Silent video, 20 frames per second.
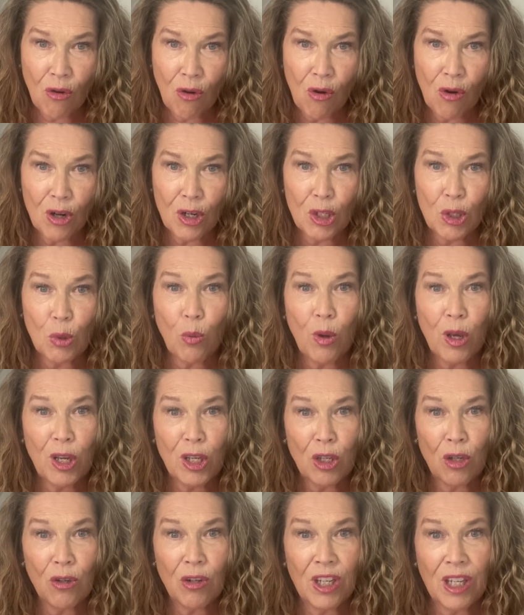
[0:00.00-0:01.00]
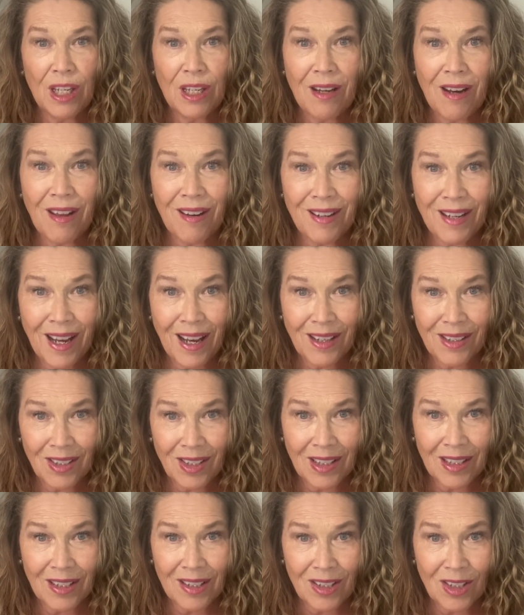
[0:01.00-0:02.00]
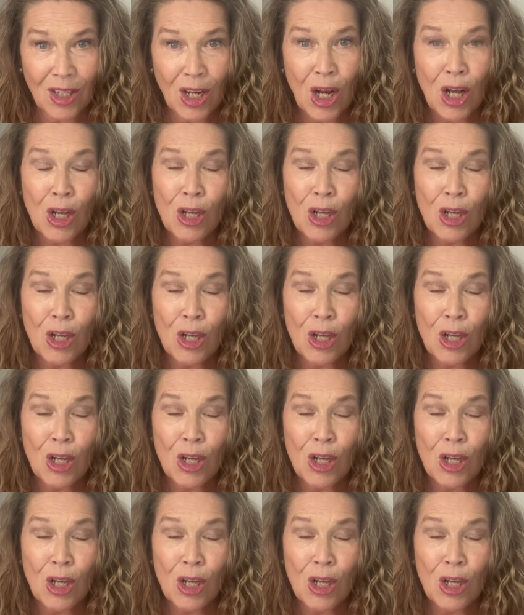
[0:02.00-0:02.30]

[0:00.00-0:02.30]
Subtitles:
horse, what your heat index is.